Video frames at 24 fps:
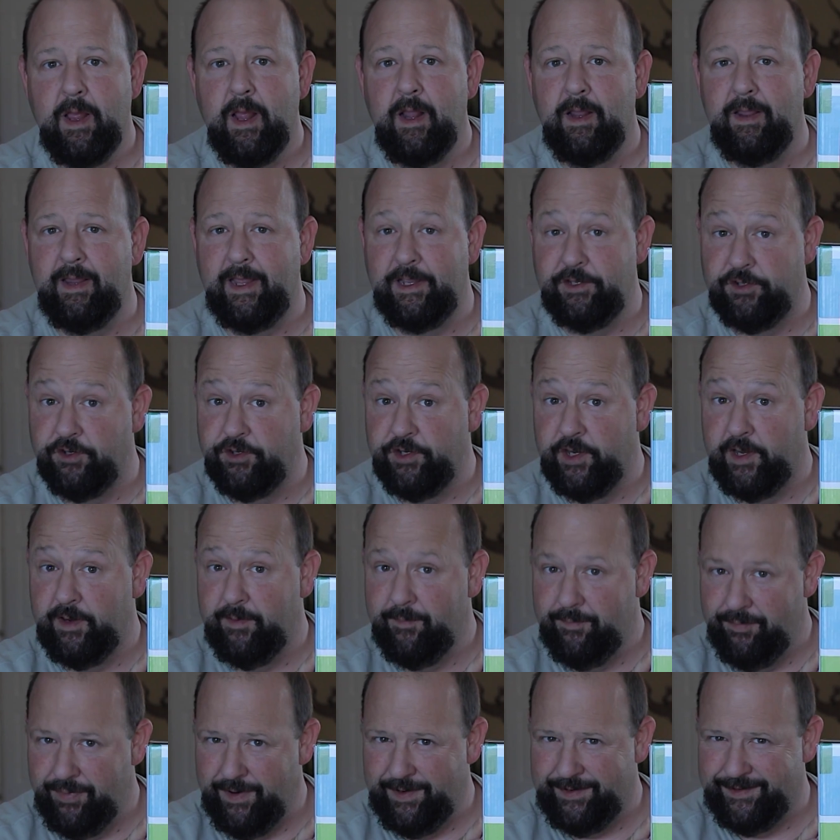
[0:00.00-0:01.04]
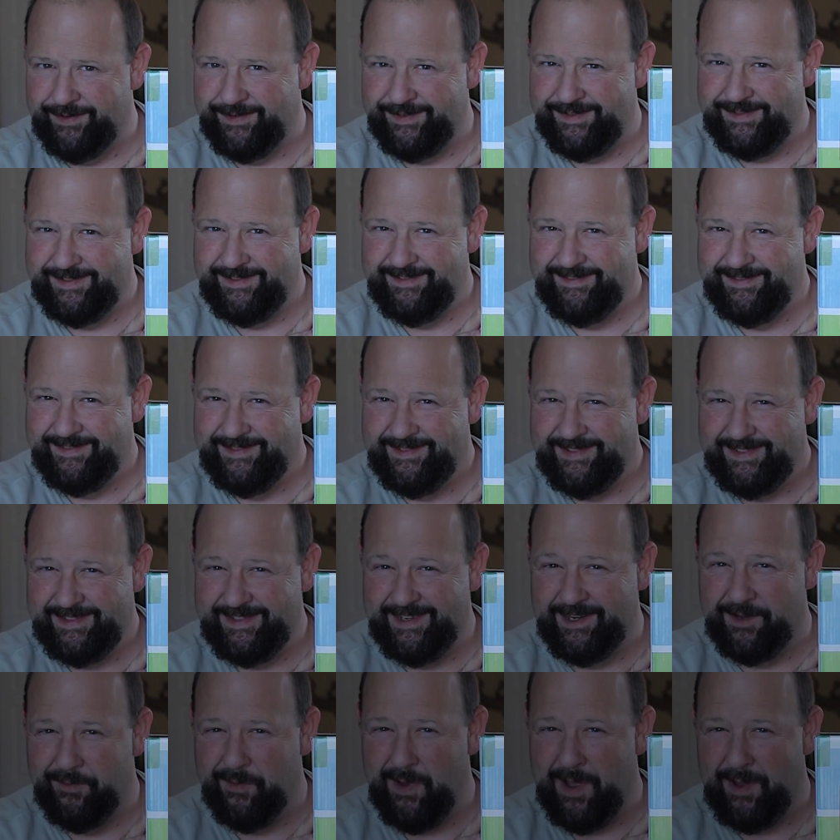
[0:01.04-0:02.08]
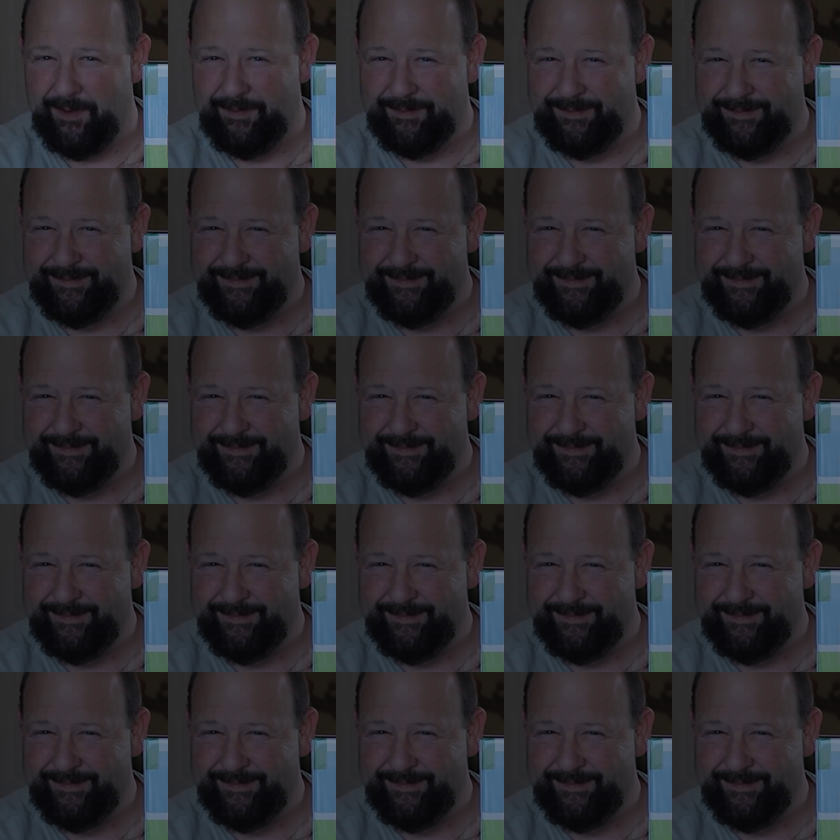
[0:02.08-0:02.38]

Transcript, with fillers: LaserJet printers. Stick around.